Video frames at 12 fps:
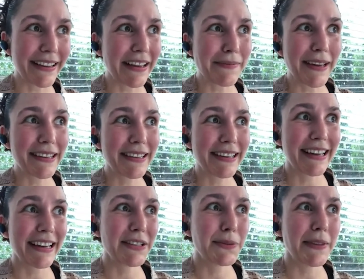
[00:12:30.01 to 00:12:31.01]
They make the
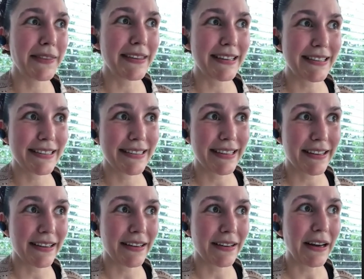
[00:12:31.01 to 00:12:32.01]
cakes with this
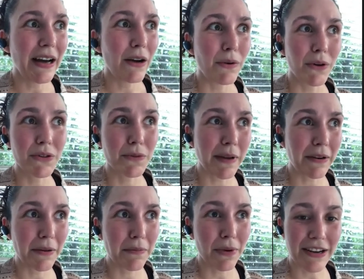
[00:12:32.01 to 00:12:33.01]

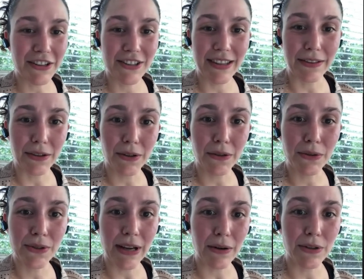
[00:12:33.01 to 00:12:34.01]
rosemary branch that
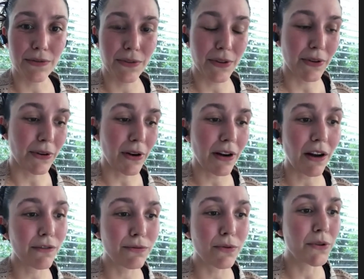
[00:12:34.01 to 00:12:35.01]
grows out of the
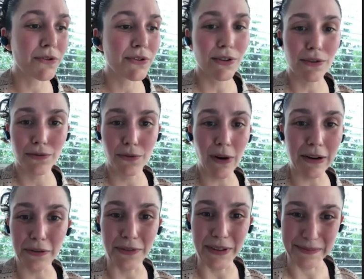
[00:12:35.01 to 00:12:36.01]
love wounds of one
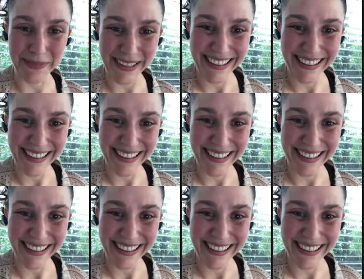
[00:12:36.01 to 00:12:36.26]
of them.